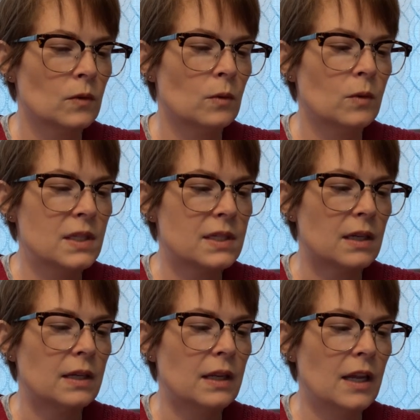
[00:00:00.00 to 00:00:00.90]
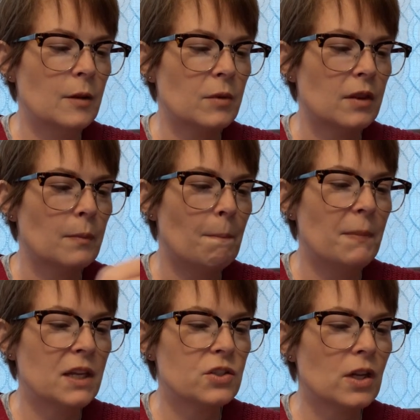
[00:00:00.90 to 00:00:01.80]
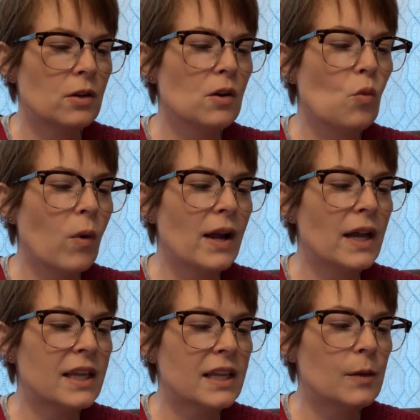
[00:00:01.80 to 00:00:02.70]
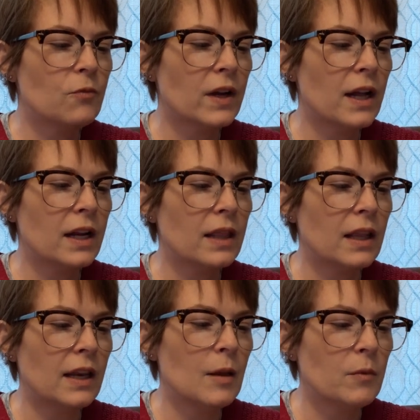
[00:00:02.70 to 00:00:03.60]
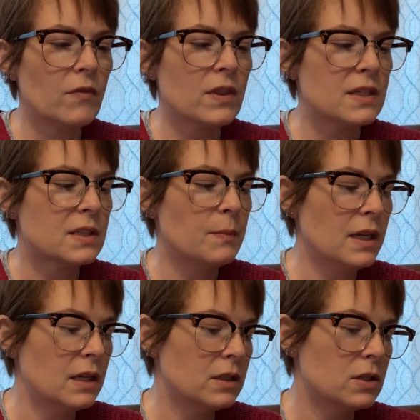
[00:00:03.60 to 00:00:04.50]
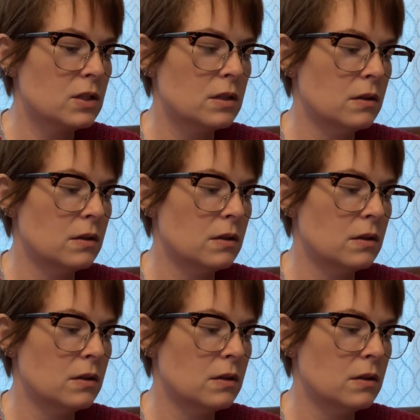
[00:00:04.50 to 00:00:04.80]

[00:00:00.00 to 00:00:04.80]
what is the name of the beach? I don't know why I keep forgetting the name of this beach.